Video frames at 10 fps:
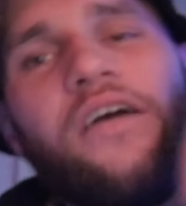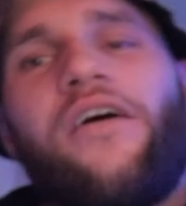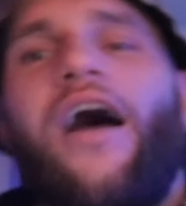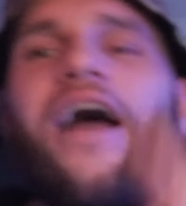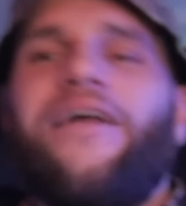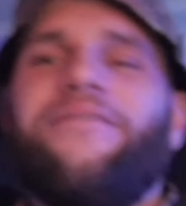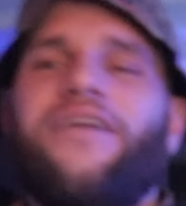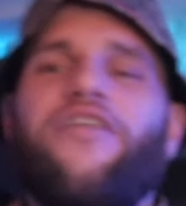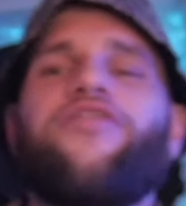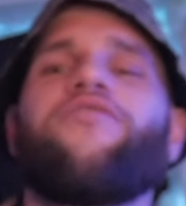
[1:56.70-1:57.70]
Alright,
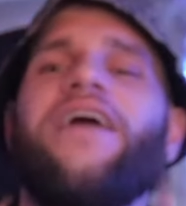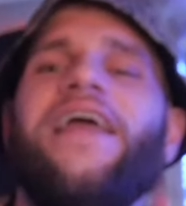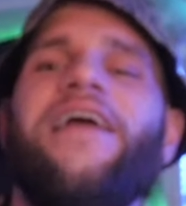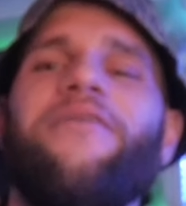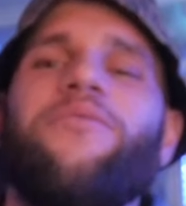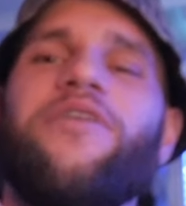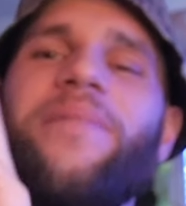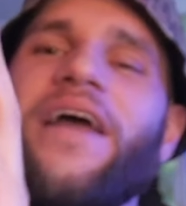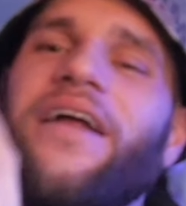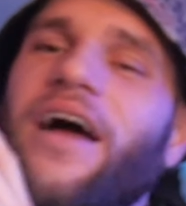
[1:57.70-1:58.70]
3 would
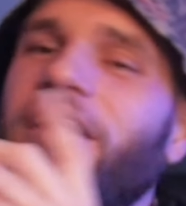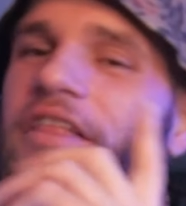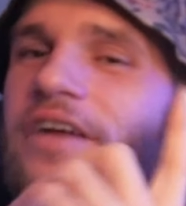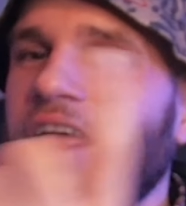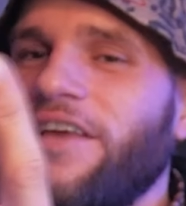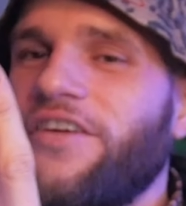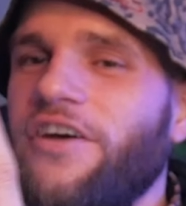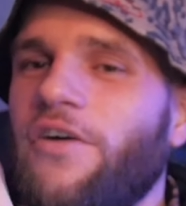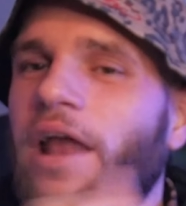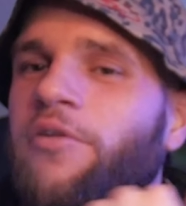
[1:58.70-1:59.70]
be another
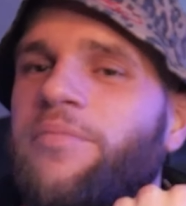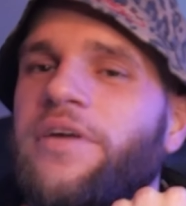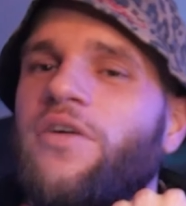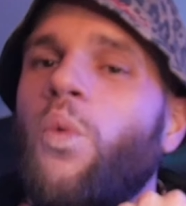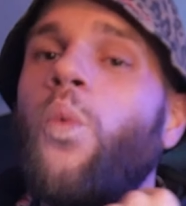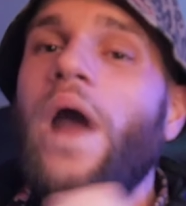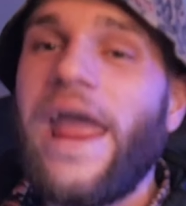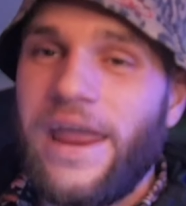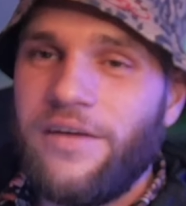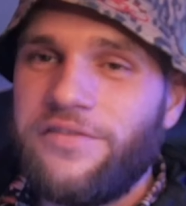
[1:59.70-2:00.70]
EQ, and it would be the
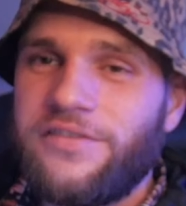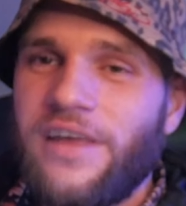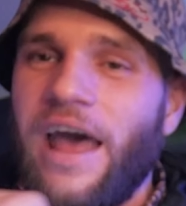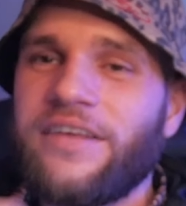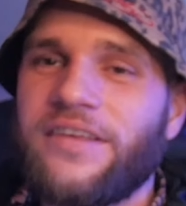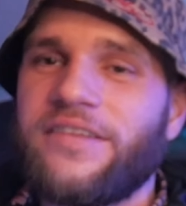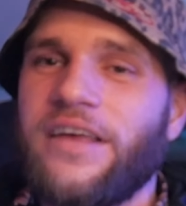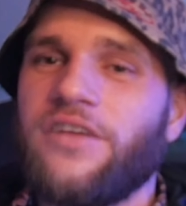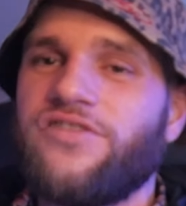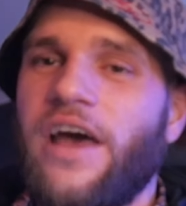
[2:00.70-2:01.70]
Waves
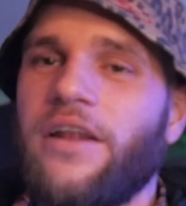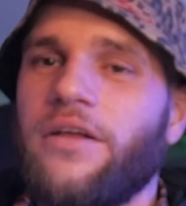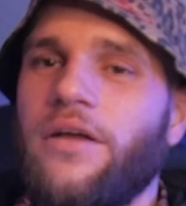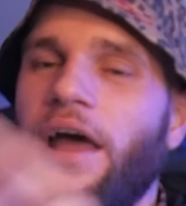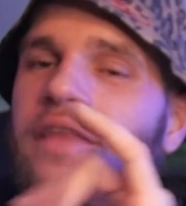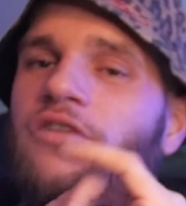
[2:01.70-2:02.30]
SSL channel. And the